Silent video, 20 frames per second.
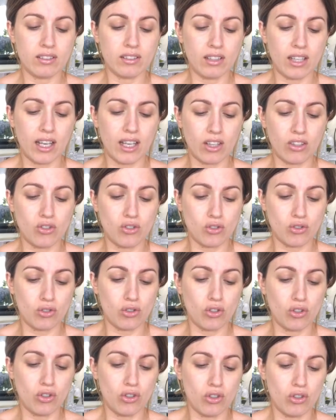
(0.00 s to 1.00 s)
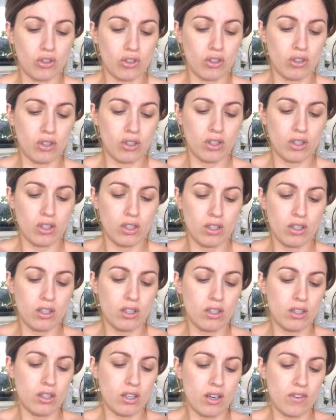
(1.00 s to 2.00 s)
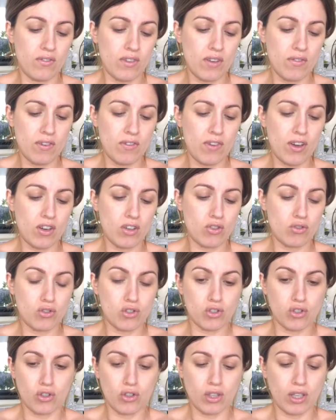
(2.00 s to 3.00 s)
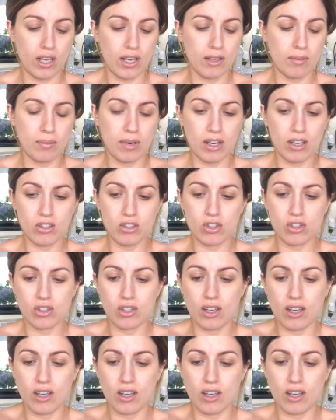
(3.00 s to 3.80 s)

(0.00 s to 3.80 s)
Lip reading: like I've never found a true color match.